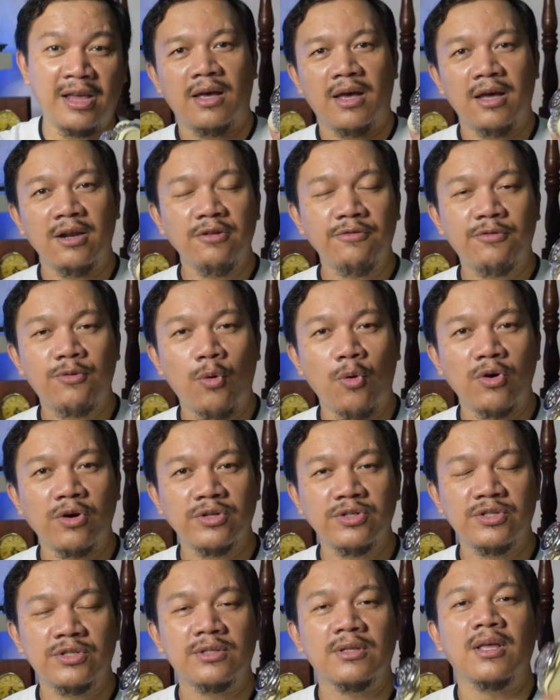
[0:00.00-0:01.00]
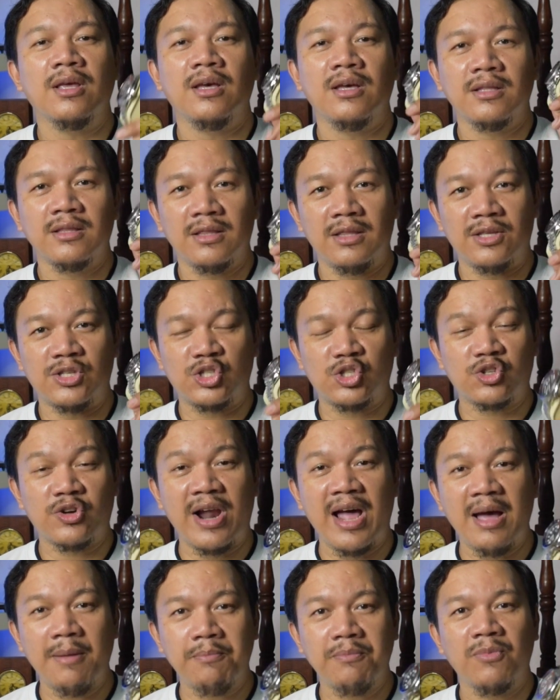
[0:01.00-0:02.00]
And of course, the
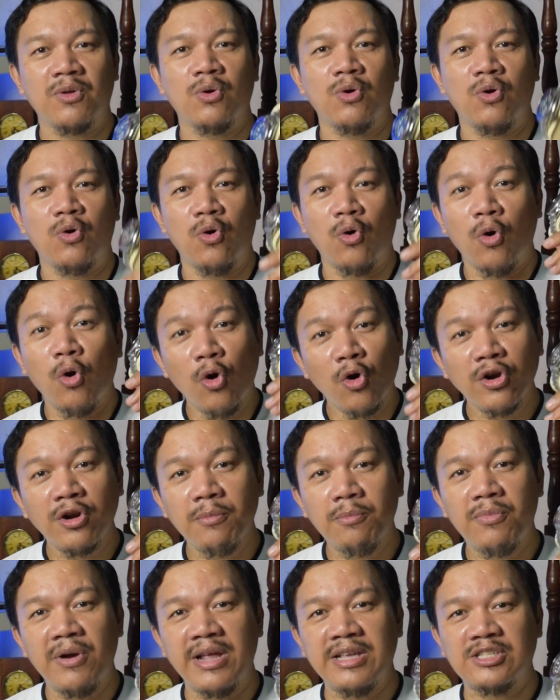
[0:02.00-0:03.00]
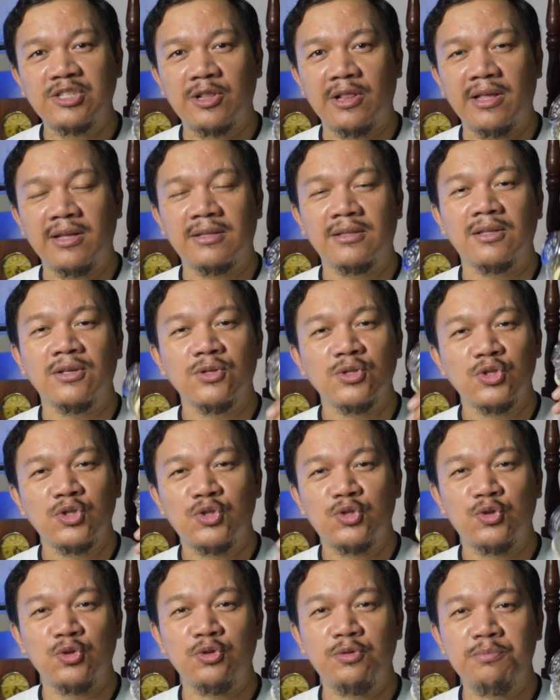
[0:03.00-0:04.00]
strap or the bracelet
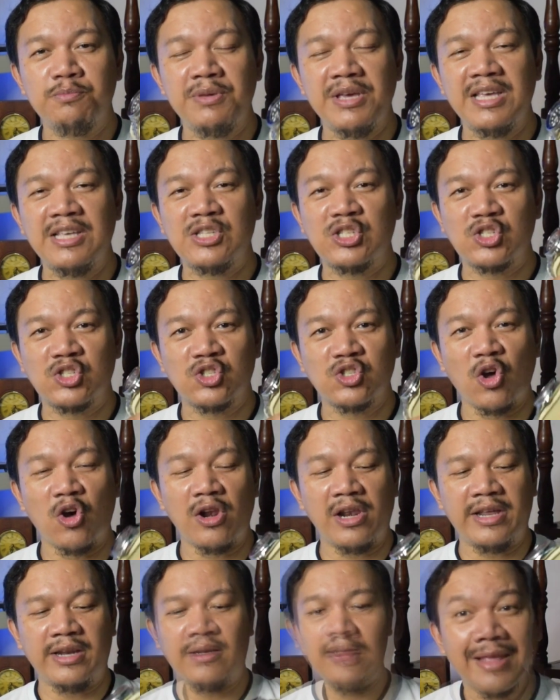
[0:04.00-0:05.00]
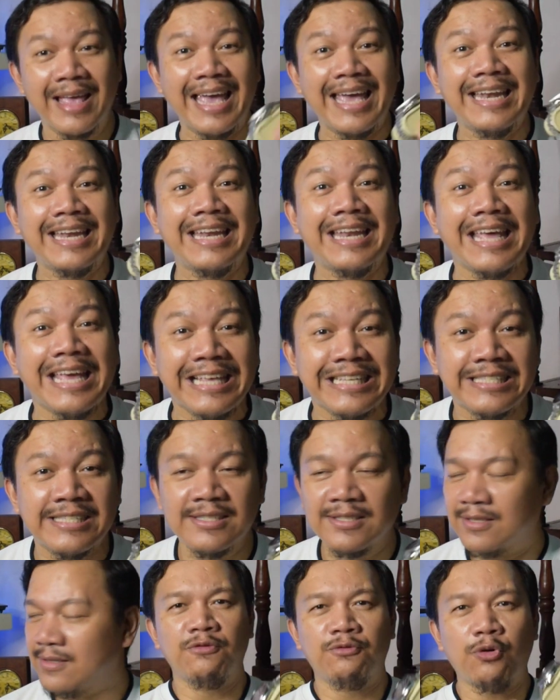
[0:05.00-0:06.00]
should be solid, and it
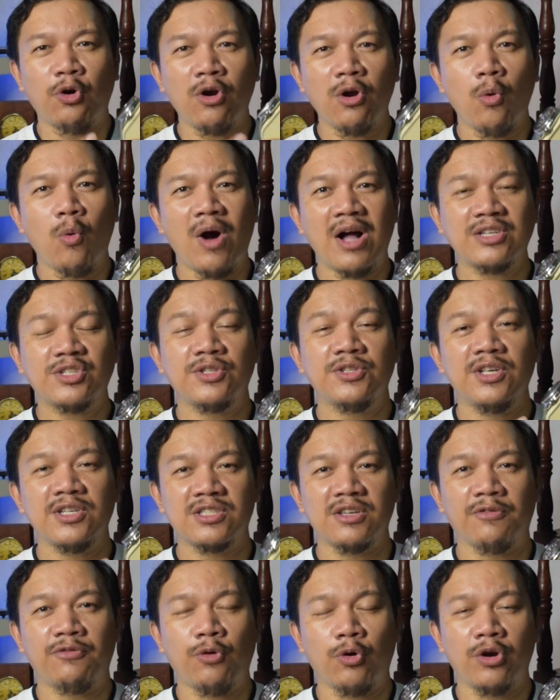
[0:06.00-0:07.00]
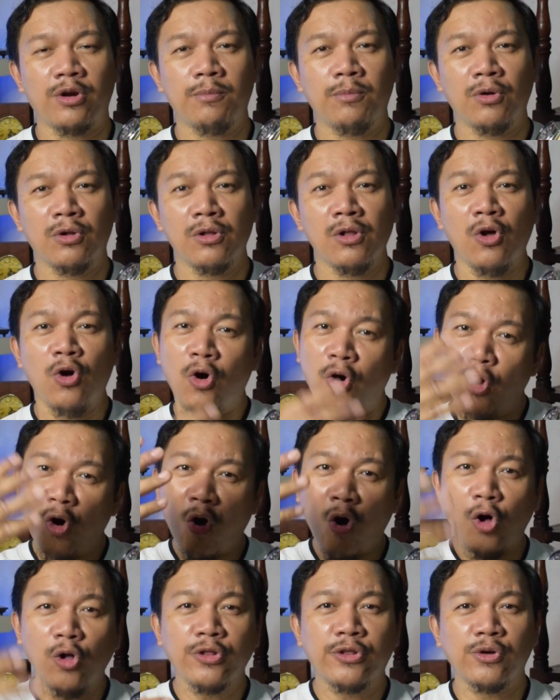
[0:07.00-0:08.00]
is. For a watch this affordable,
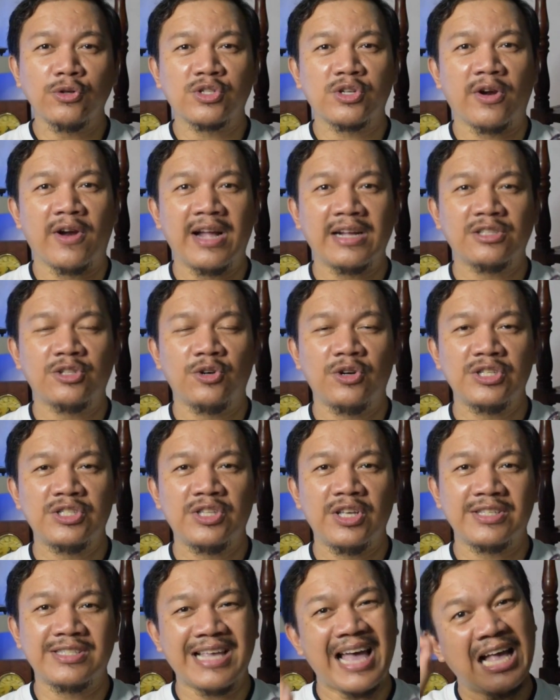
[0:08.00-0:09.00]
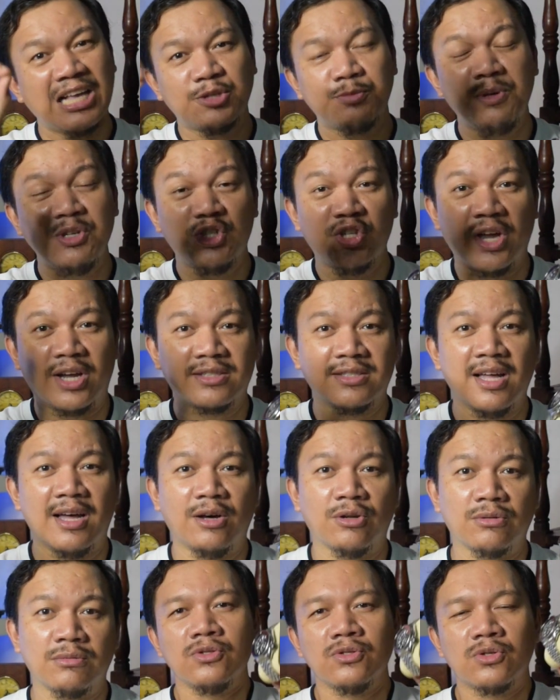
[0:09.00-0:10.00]
all those characteristics has been checked
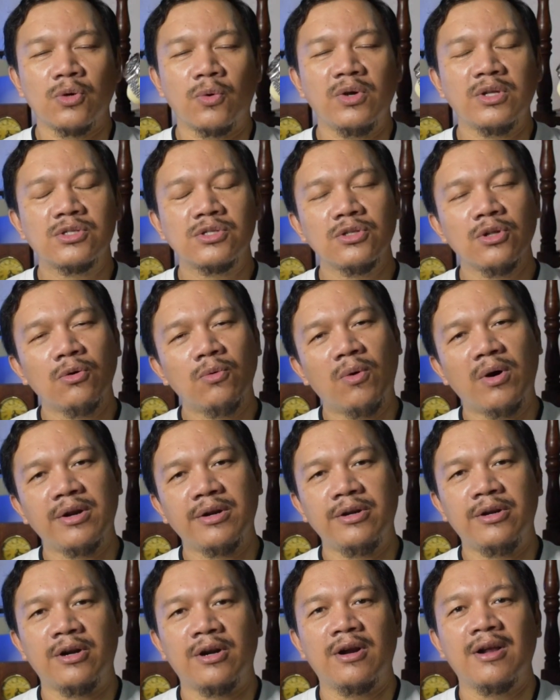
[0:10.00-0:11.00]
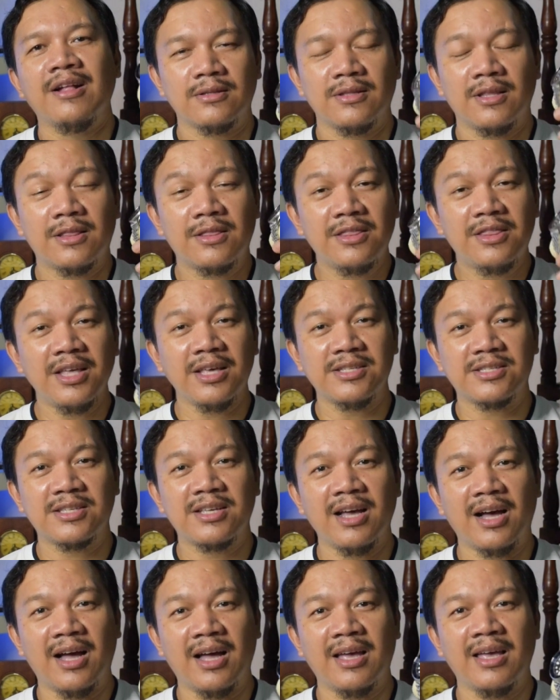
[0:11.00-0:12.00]
out. So it's no wonder that this
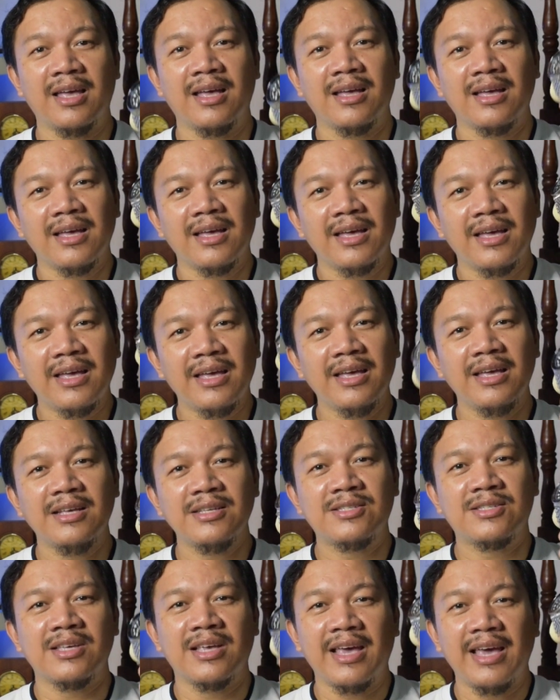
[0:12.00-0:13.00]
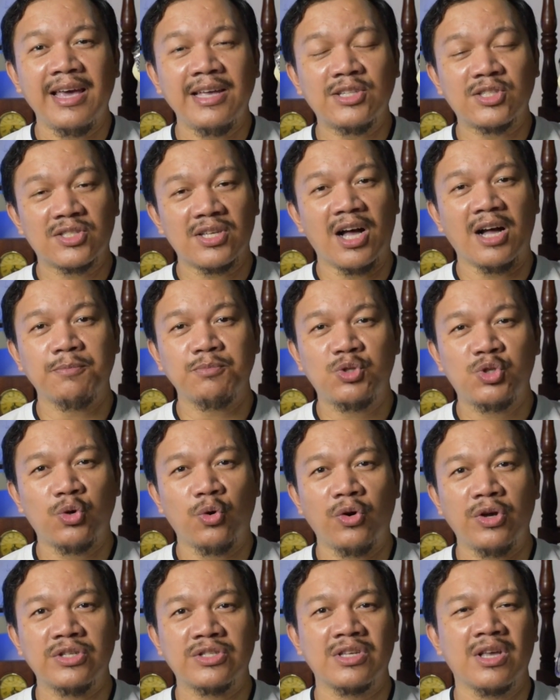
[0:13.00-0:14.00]
guy is a top
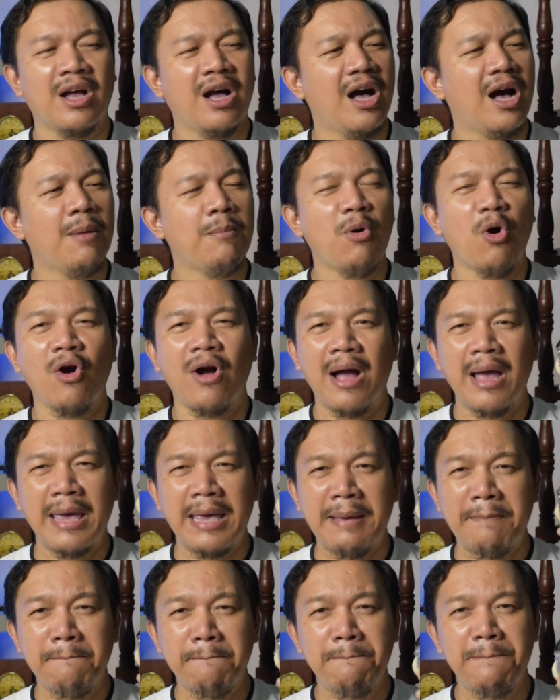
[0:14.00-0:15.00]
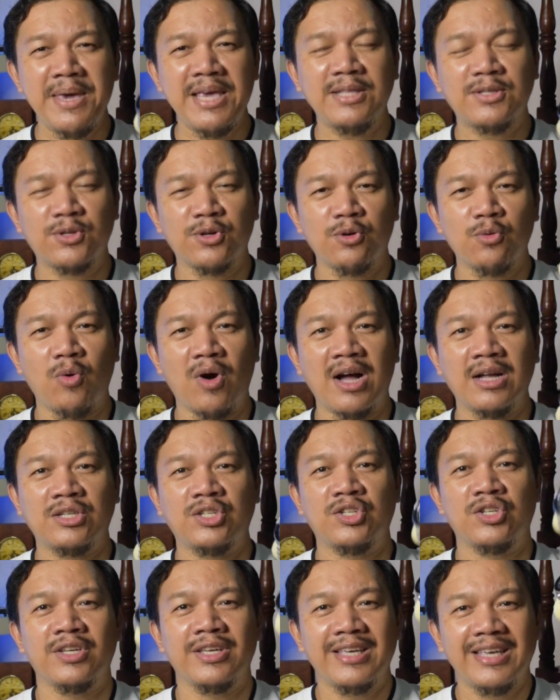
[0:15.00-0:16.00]
choice among a beater
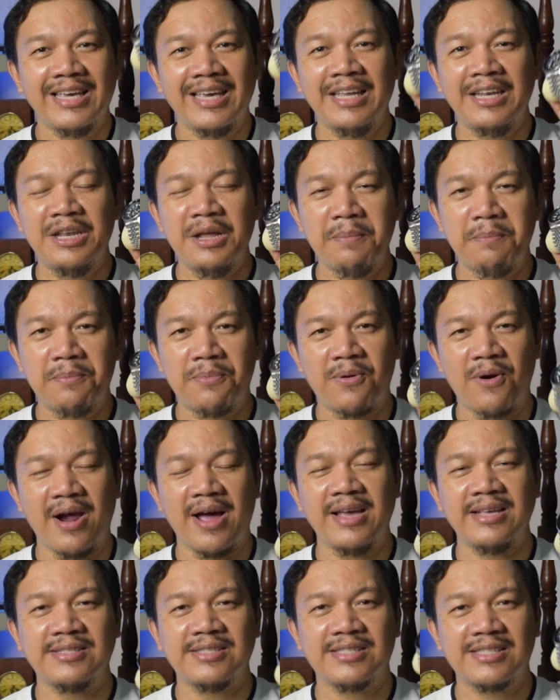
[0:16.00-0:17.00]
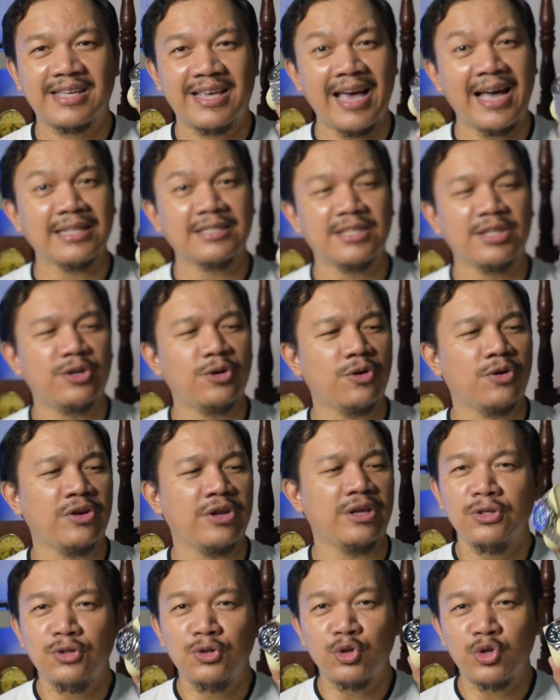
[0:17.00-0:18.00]
watch in the price
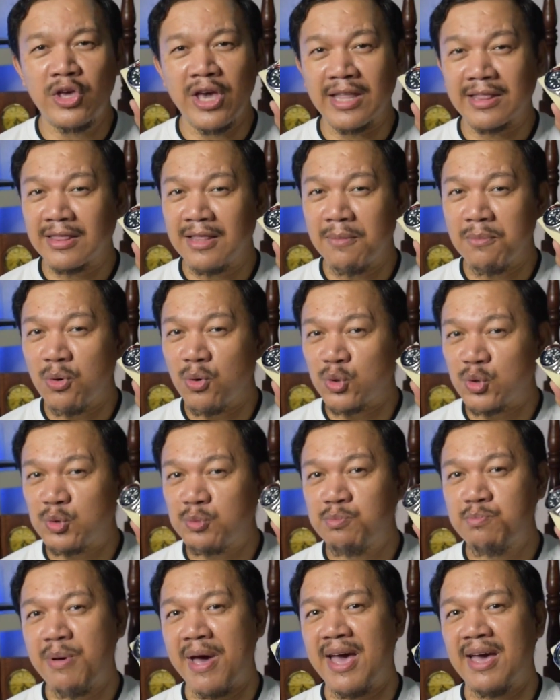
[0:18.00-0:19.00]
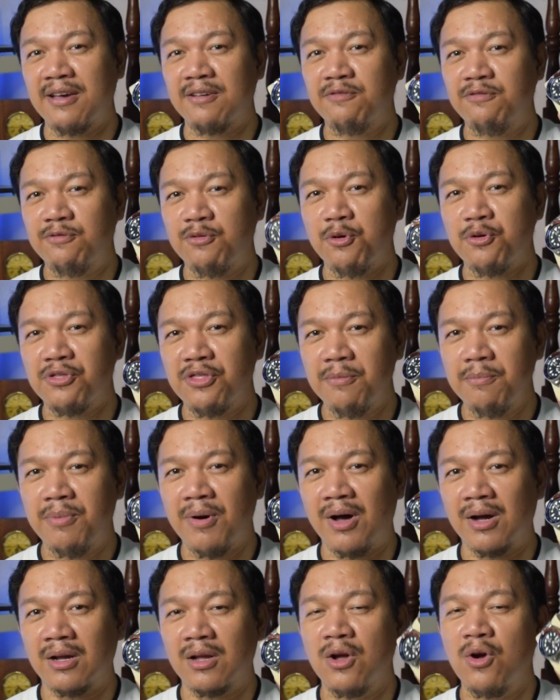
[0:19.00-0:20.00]
category. You get the most bang for the
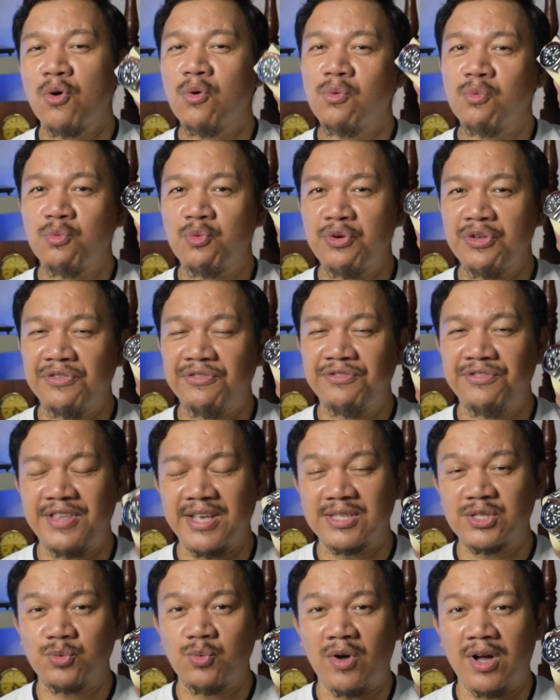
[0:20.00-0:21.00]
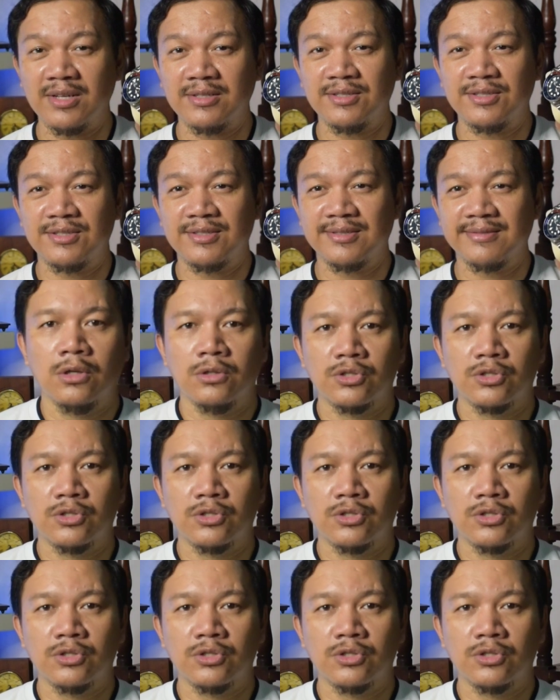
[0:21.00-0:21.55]
buck with this watch.